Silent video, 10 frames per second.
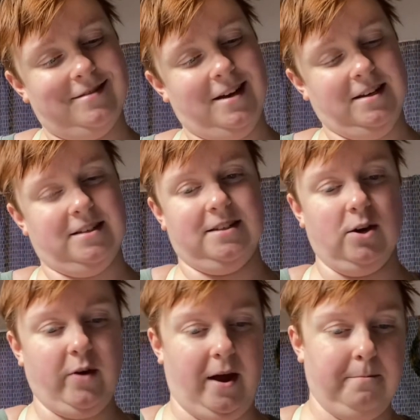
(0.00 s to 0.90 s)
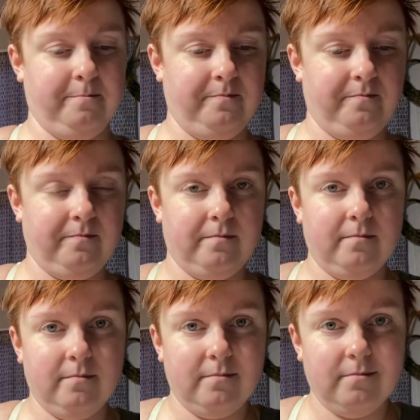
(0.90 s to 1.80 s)
Yes, okay.
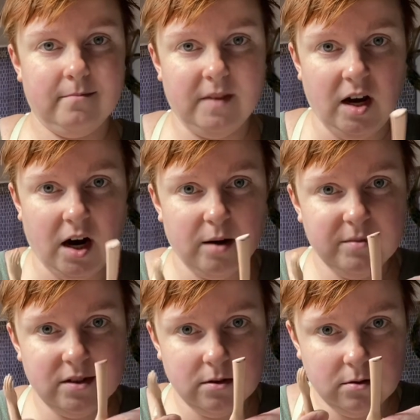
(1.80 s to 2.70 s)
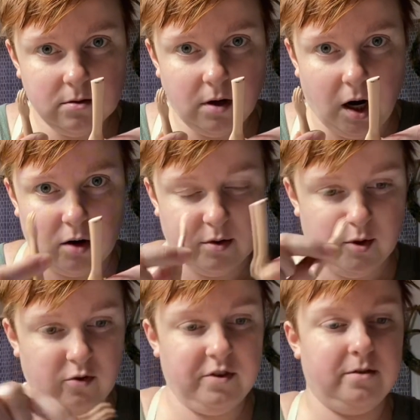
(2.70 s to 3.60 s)
The arms are
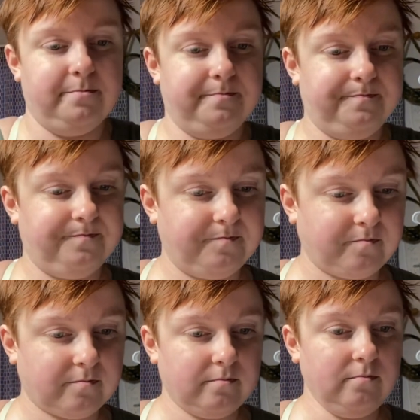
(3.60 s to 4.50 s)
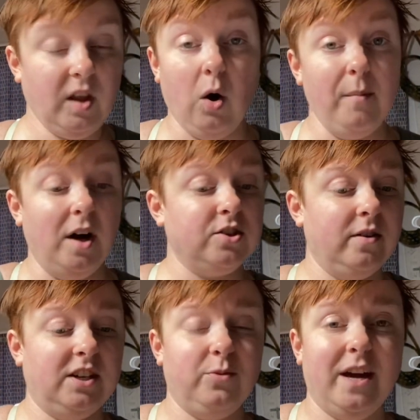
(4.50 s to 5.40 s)
removed. Oh, I'm also
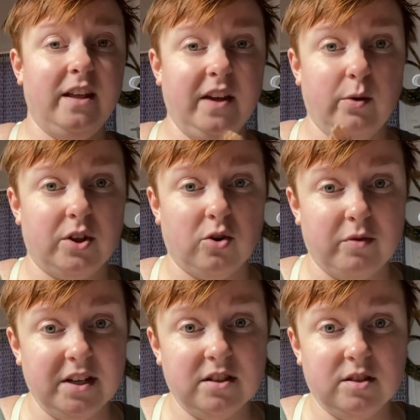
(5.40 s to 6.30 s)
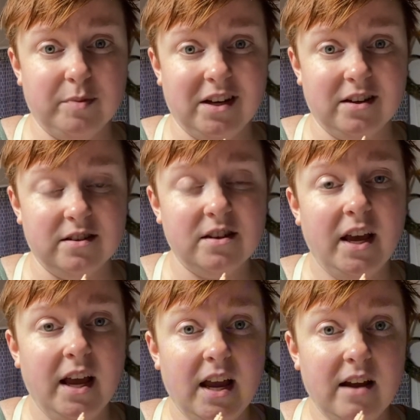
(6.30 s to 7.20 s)
not doing anything with her wrists because
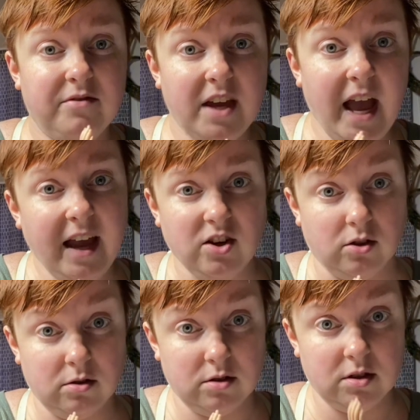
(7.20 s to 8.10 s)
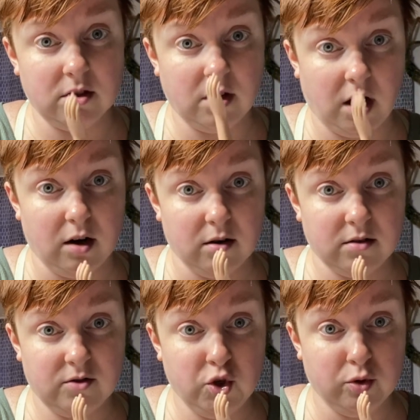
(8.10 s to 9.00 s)
if the ankles are
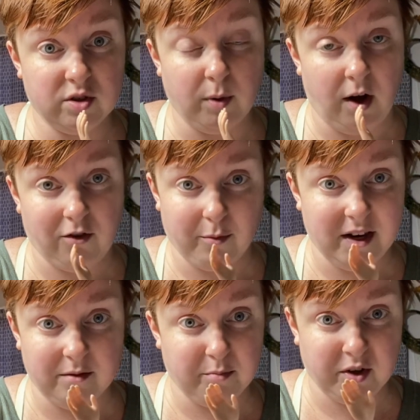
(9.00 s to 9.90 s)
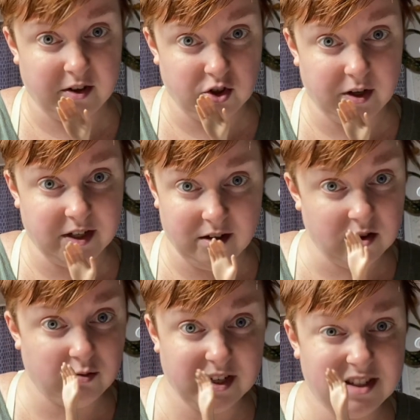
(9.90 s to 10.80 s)
too small for me to put a joint in, the
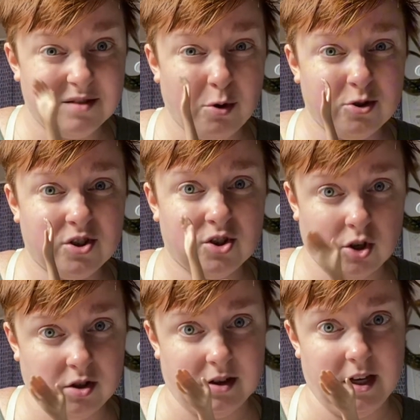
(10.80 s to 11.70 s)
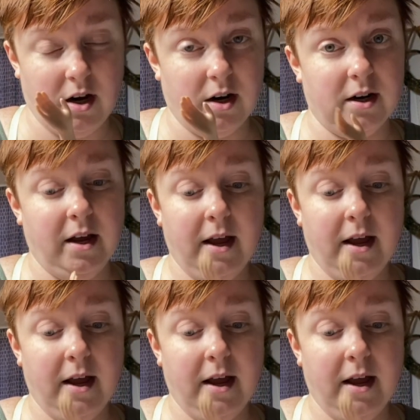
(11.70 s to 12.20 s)
wrists most certainly are.